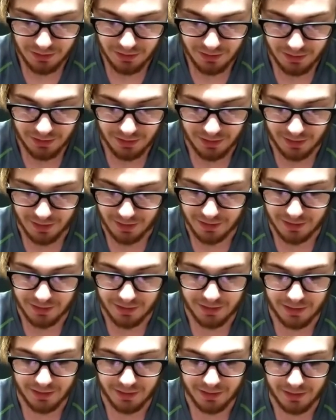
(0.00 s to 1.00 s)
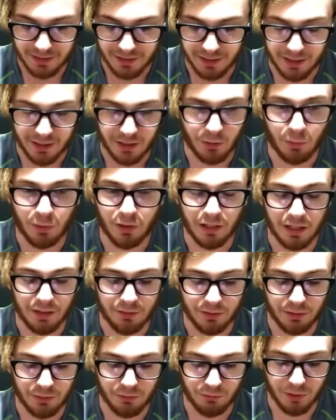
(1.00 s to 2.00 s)
And like I can kick out while
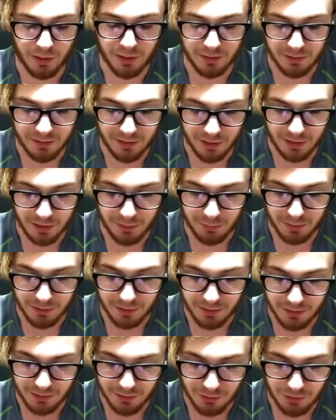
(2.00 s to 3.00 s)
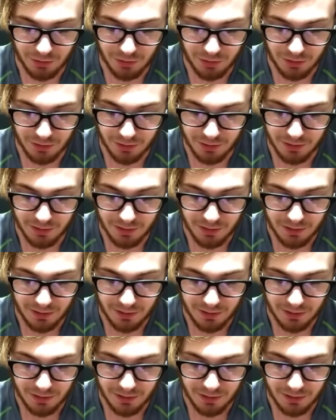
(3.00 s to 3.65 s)
having red damage,